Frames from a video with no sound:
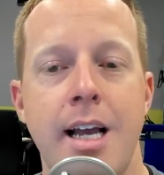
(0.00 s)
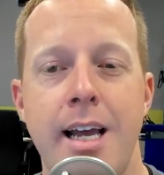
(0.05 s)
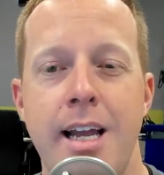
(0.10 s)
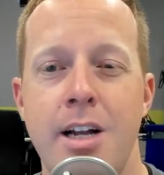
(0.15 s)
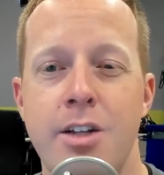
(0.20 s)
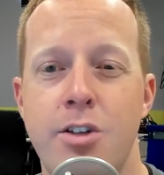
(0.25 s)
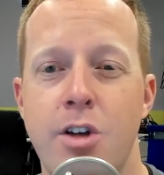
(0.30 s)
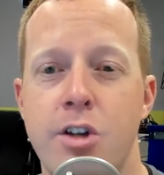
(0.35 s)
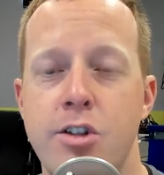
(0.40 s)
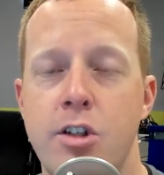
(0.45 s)
And
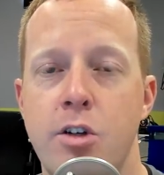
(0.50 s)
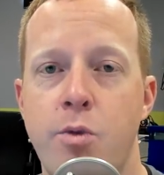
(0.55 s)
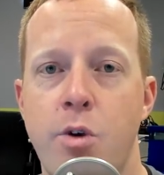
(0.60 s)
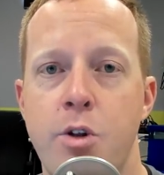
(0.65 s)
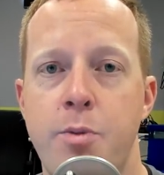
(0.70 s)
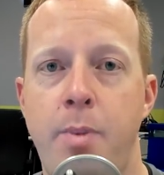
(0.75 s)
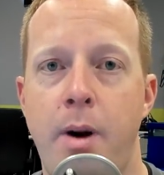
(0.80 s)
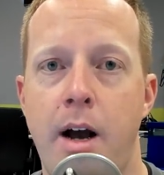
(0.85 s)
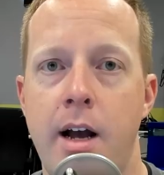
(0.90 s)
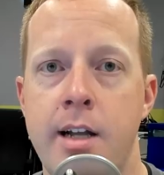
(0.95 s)
it's
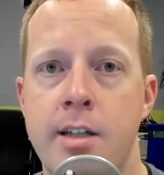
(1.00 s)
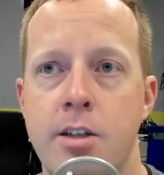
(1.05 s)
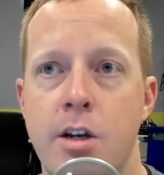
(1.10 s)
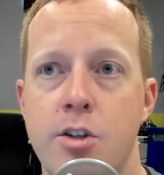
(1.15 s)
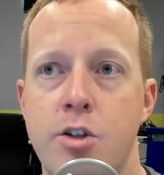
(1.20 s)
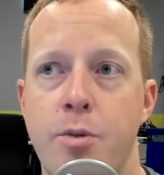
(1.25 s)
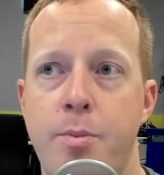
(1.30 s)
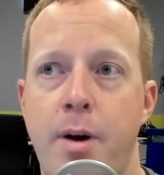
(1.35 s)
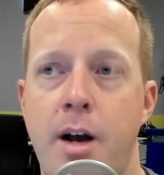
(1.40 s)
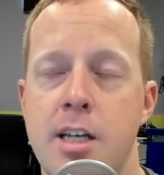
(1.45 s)

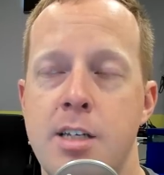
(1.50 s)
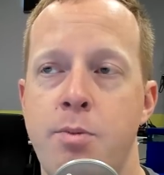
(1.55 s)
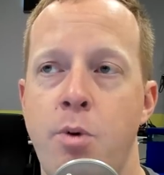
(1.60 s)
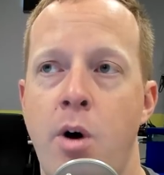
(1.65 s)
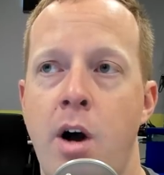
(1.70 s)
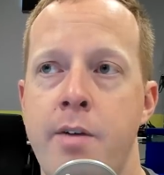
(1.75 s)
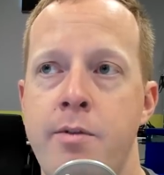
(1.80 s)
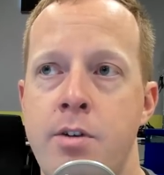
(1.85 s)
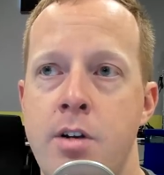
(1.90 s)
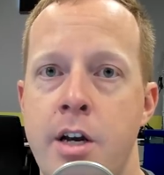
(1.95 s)
also possible.
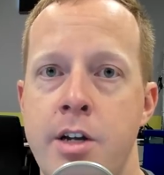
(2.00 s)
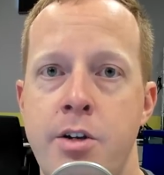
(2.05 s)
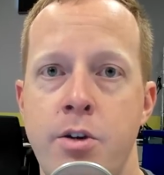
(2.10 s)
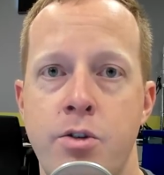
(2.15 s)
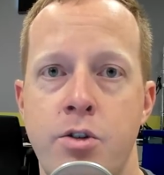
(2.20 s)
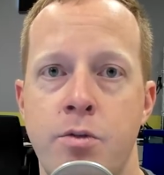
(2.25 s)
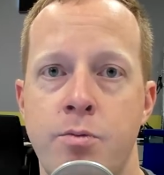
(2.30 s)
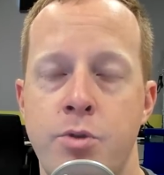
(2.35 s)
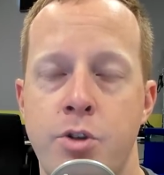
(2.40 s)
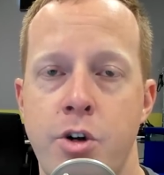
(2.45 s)
I do
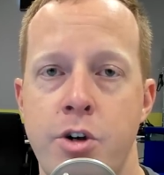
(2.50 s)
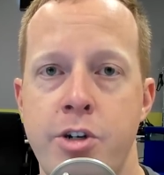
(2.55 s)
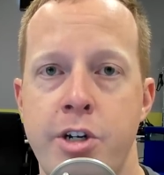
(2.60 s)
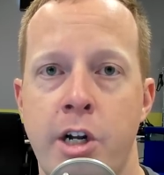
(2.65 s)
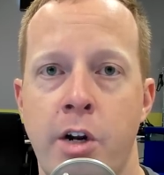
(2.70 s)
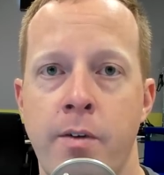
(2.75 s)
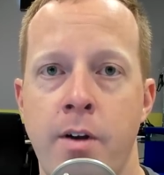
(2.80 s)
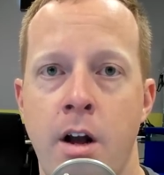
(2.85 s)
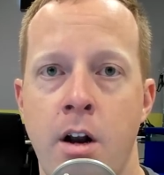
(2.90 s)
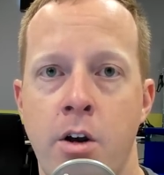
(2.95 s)
some searching
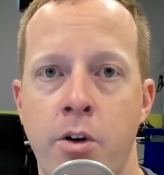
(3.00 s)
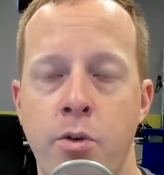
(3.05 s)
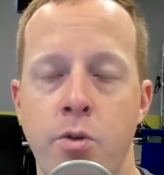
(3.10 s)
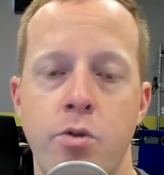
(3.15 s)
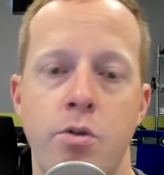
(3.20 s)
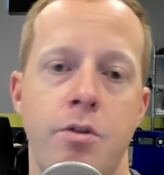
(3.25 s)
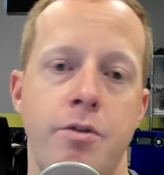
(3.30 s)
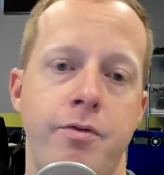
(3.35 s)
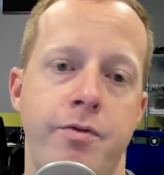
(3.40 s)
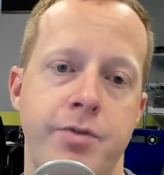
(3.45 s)
around on
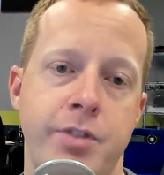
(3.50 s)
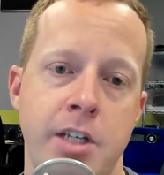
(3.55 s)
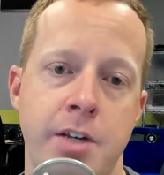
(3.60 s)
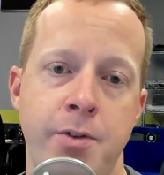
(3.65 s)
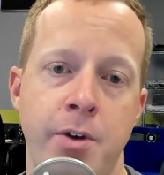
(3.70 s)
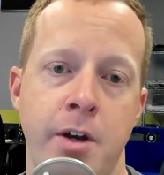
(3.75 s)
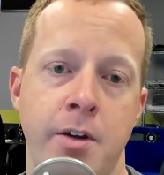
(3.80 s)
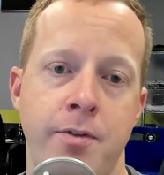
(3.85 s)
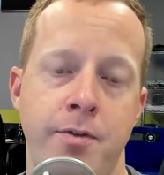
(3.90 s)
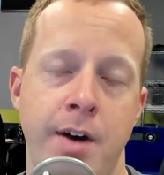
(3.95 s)
Google, see if
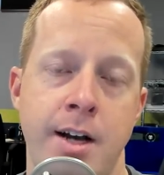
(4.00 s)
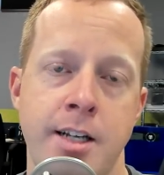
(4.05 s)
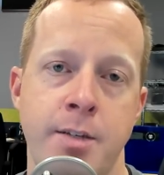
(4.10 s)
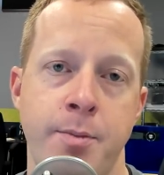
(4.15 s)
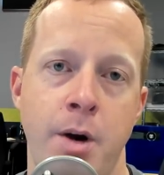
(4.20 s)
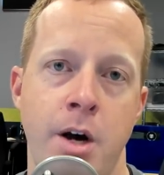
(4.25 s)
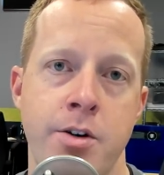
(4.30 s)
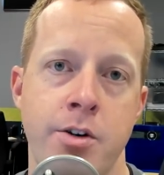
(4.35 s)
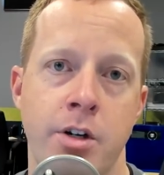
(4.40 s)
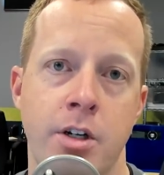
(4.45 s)
you can find some
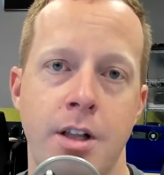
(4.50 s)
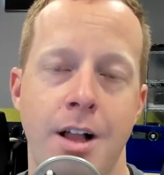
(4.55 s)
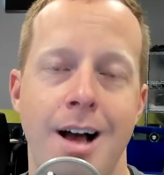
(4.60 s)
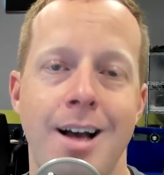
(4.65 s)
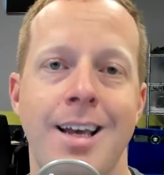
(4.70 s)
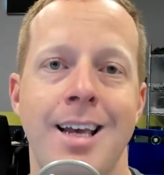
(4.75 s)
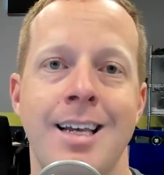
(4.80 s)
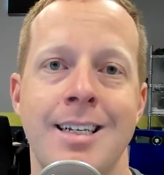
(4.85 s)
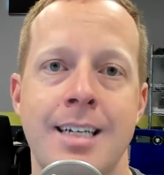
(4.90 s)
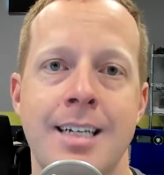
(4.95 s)

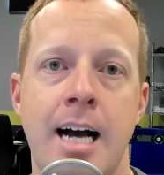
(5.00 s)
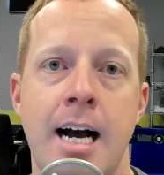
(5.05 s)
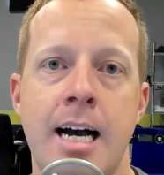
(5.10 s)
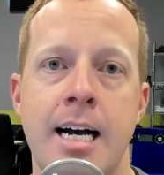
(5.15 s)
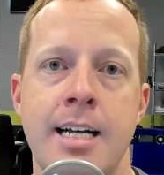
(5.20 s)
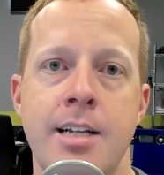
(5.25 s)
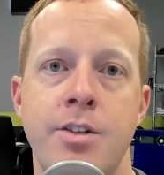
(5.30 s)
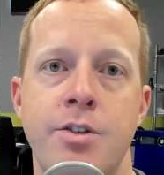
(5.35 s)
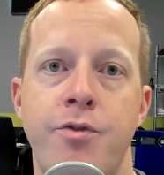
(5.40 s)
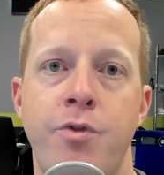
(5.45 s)
underclocking
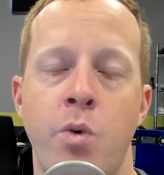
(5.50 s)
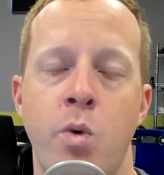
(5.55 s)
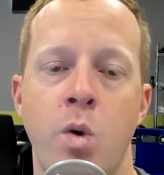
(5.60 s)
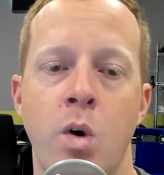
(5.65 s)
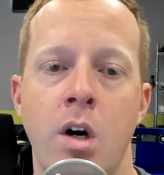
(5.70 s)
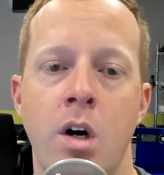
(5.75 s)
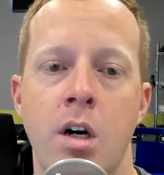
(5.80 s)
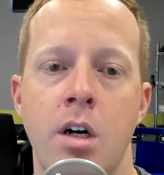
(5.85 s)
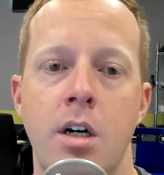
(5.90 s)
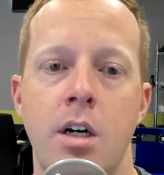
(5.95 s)
guides
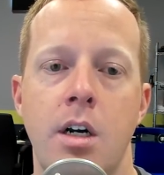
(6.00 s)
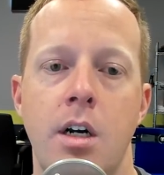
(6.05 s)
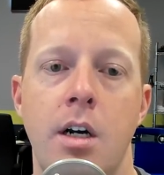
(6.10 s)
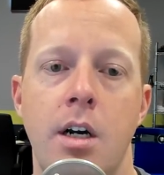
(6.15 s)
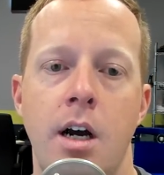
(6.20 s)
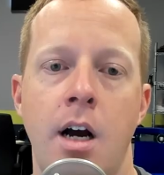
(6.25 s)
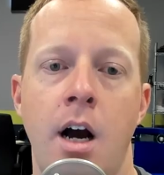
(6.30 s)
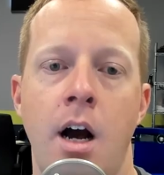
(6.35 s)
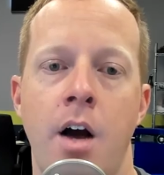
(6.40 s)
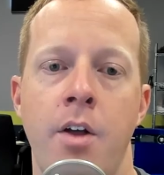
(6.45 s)
for
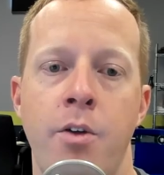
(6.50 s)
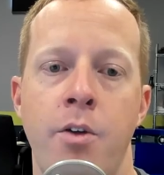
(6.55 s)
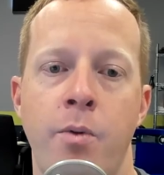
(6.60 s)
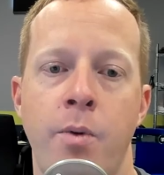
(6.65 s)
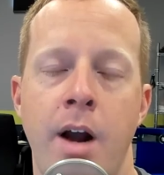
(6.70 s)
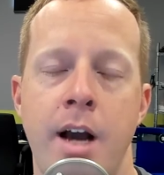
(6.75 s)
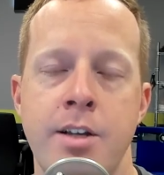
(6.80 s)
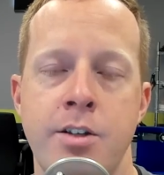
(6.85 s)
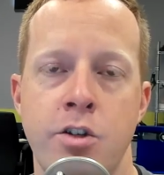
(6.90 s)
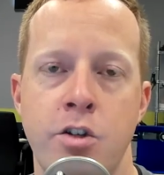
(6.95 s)
the
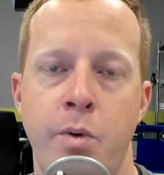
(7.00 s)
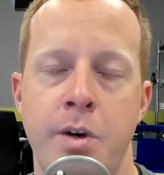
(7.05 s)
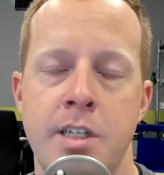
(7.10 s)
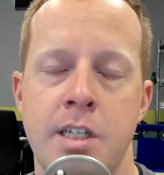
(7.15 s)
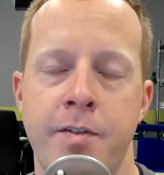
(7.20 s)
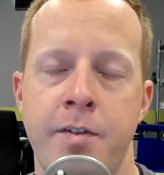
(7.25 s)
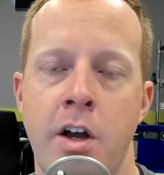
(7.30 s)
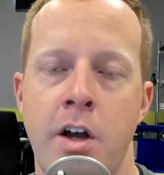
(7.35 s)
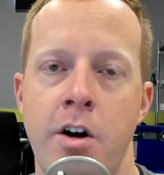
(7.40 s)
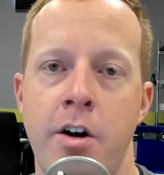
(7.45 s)
Ryzen
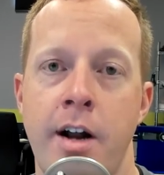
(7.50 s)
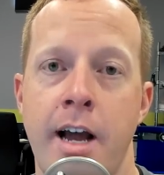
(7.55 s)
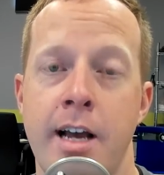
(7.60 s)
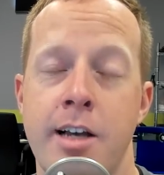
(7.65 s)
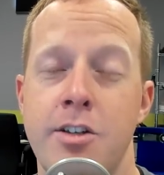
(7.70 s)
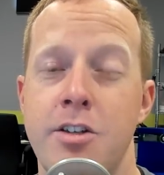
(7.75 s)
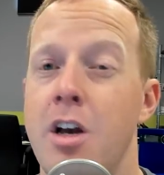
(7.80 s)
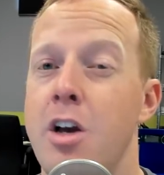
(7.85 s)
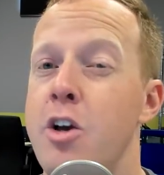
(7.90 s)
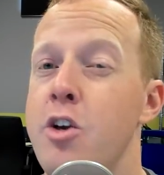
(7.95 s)

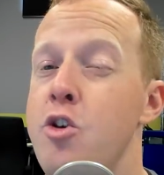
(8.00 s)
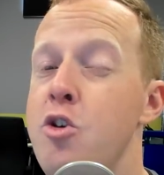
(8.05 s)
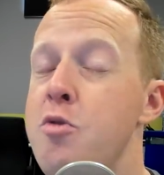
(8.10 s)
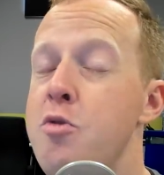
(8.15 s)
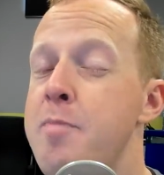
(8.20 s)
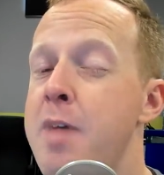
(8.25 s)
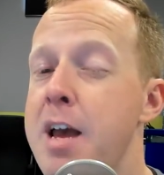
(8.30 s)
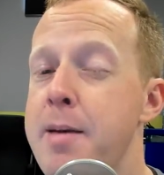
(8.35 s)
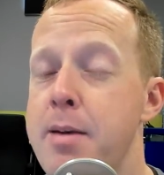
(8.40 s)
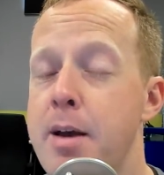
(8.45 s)
2700X. You
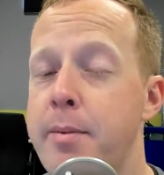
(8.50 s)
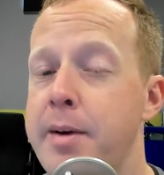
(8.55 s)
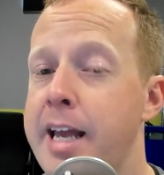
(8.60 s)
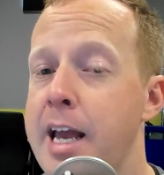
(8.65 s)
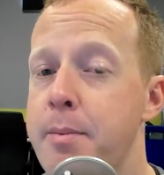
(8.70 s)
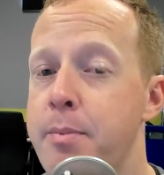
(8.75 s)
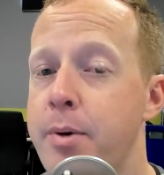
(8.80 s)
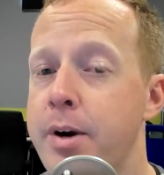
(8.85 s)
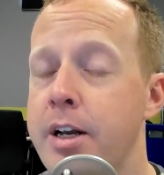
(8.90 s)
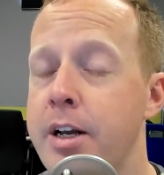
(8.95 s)
may be able to
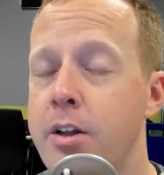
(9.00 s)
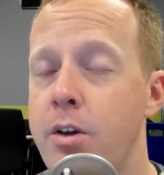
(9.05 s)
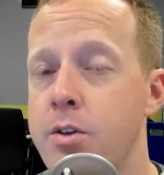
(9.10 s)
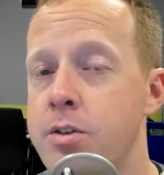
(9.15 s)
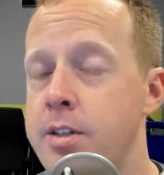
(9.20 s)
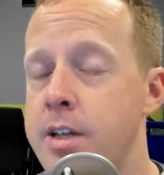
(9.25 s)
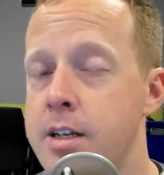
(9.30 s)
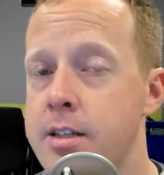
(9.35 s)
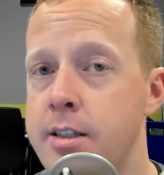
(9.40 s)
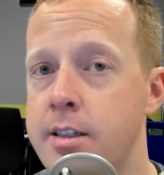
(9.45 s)
get pretty
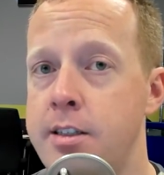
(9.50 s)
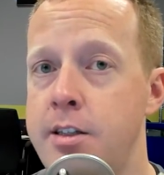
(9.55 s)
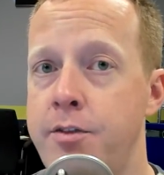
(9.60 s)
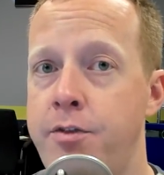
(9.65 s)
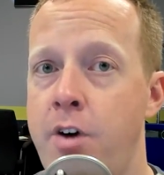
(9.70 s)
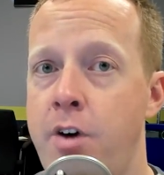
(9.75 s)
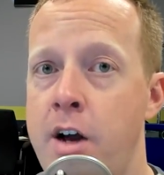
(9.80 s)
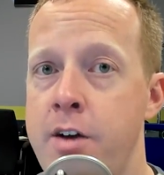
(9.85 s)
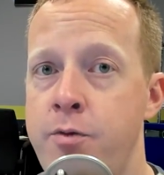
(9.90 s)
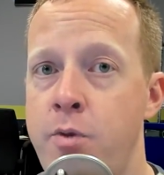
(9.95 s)
close to that
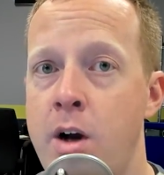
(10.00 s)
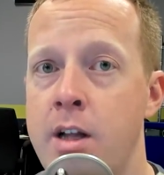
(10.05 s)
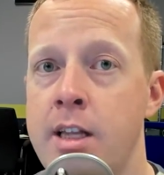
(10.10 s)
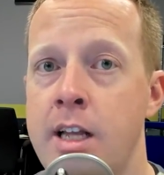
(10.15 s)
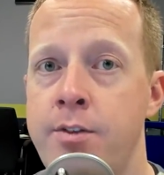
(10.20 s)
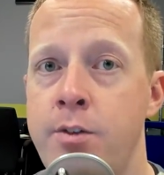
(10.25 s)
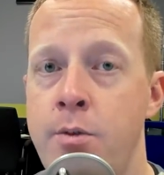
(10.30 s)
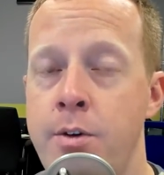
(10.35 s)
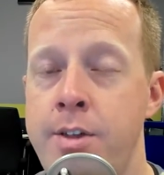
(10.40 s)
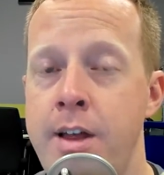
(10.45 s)
65-watt
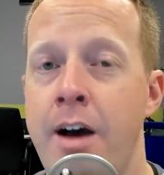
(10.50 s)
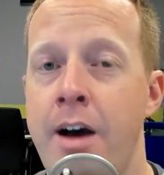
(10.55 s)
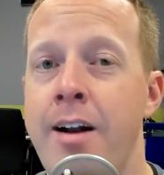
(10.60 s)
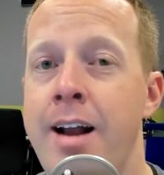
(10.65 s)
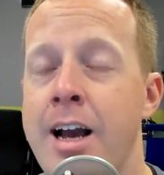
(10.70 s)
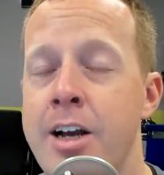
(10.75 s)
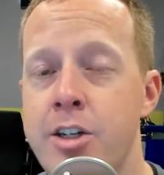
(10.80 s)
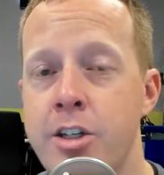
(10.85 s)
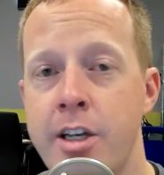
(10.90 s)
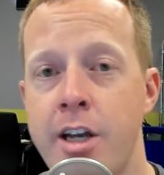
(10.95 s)
level without
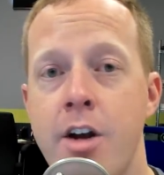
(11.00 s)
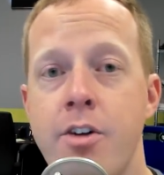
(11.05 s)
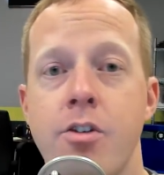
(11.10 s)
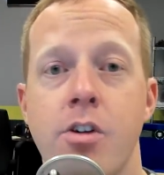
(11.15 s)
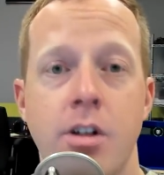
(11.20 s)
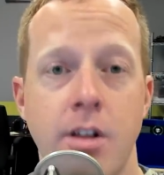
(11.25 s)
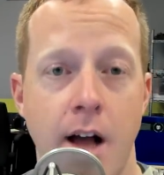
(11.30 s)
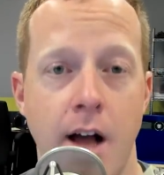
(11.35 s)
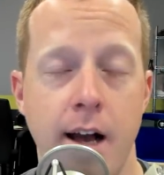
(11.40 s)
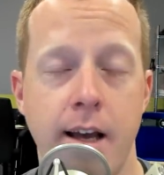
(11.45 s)
actually
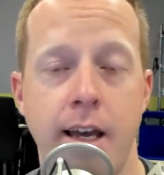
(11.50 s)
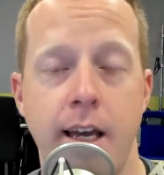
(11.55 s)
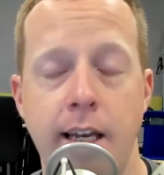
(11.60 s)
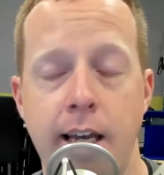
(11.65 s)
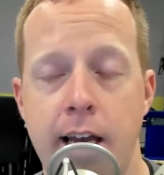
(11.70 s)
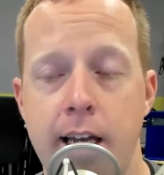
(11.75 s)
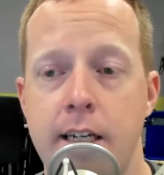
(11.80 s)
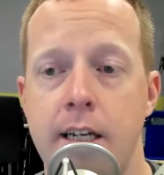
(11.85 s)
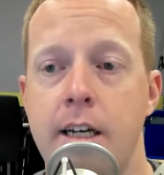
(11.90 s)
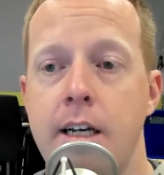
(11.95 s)
underclocking
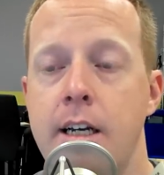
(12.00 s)
it.